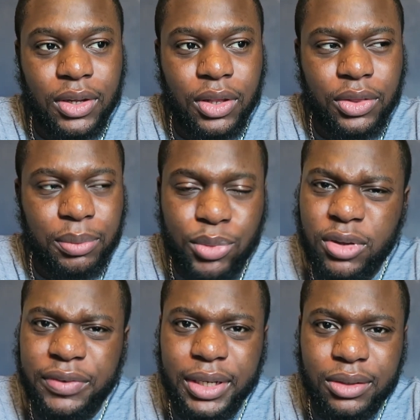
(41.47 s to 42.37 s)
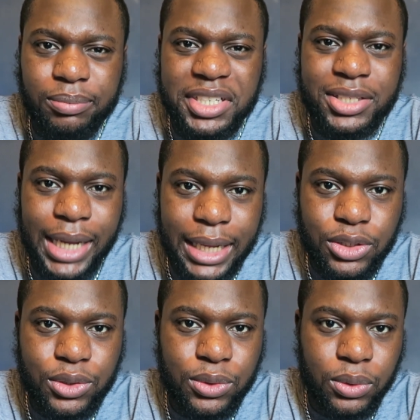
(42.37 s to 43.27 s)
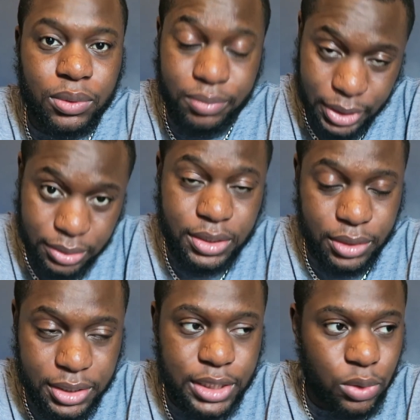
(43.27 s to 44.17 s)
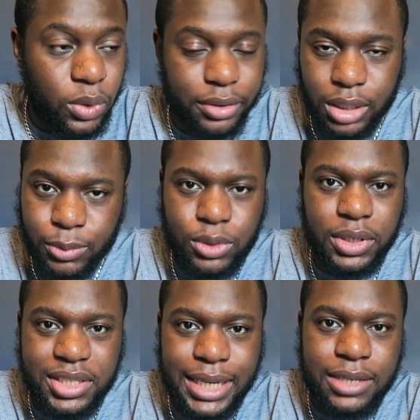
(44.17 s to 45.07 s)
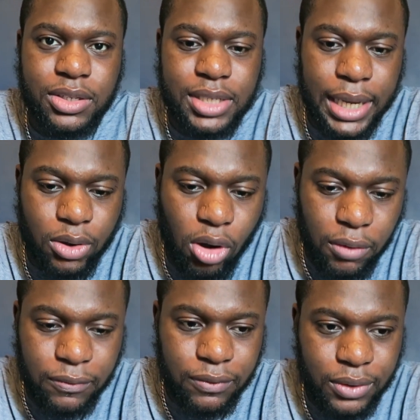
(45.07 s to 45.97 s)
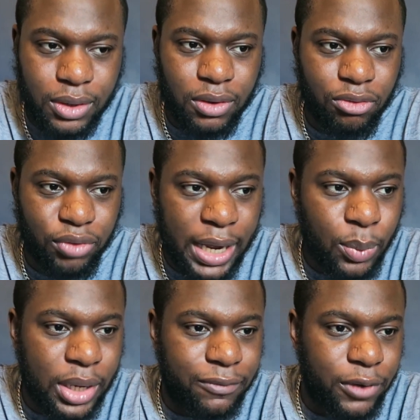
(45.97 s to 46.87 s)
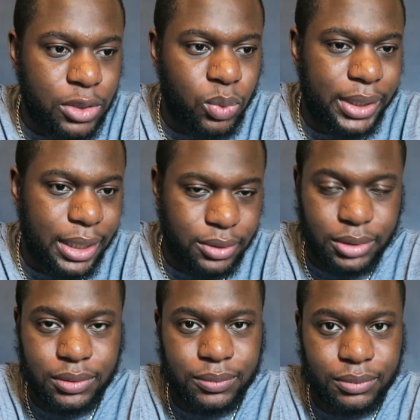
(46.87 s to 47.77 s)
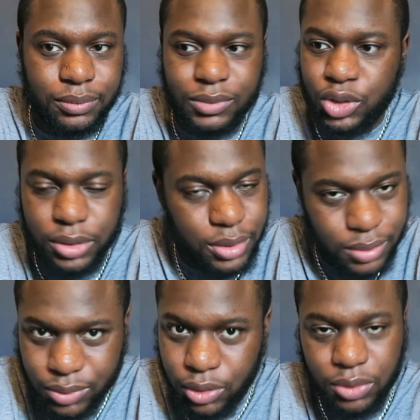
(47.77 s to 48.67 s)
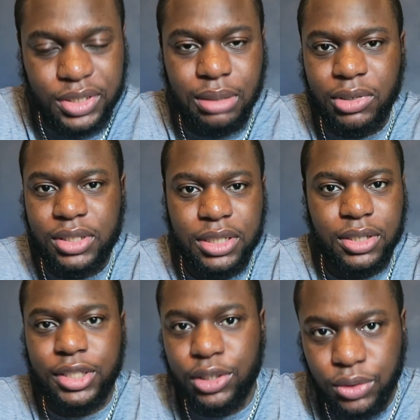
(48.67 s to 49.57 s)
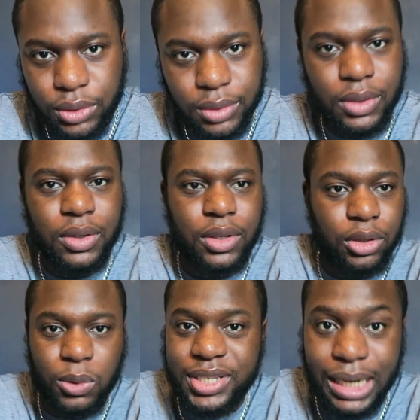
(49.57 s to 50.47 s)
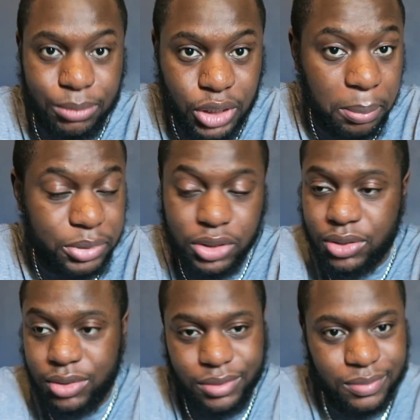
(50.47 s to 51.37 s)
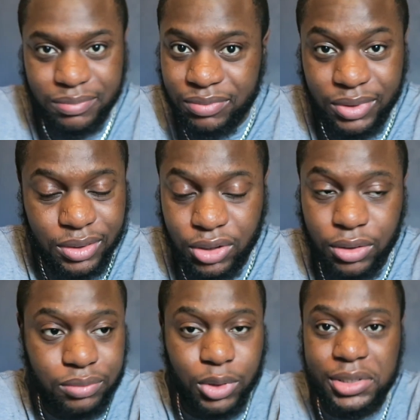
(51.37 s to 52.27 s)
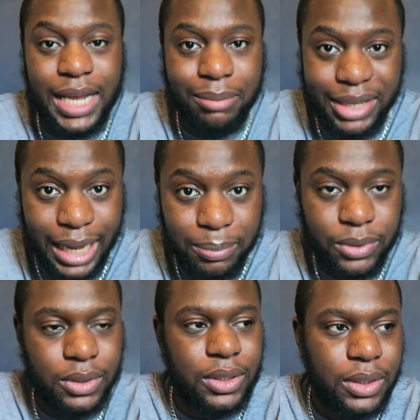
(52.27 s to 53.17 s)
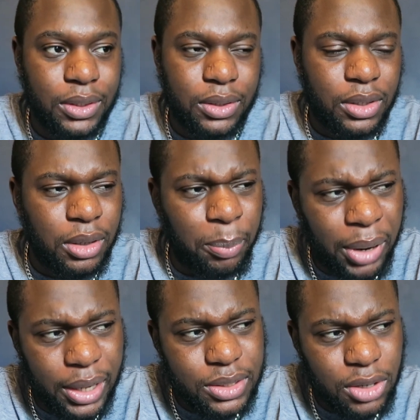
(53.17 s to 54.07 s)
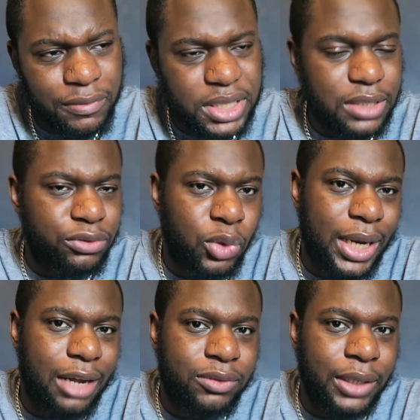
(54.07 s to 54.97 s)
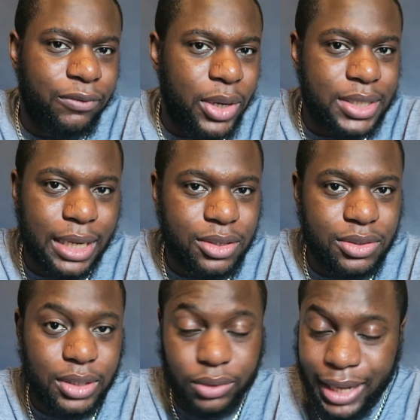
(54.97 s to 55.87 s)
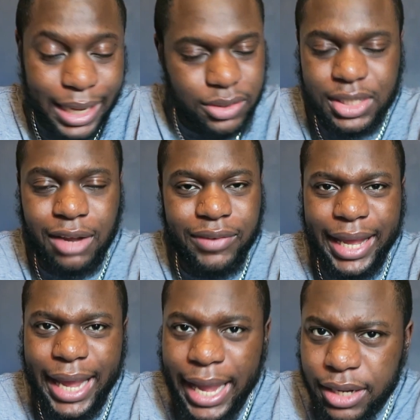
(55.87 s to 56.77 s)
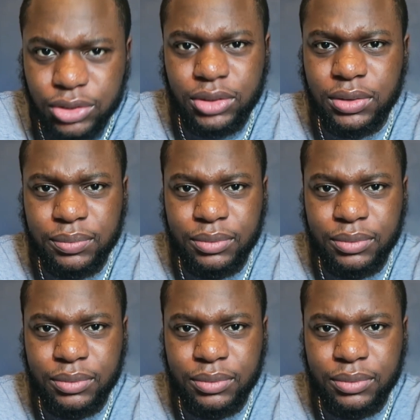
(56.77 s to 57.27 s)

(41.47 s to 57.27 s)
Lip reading: the movie decides to, the sequel Incredibles 2 decides to take off right where the first one ended. Just, you know, seamlessly continue. No time jump, just, you know, no time gap. But obviously in real life, the actors have aged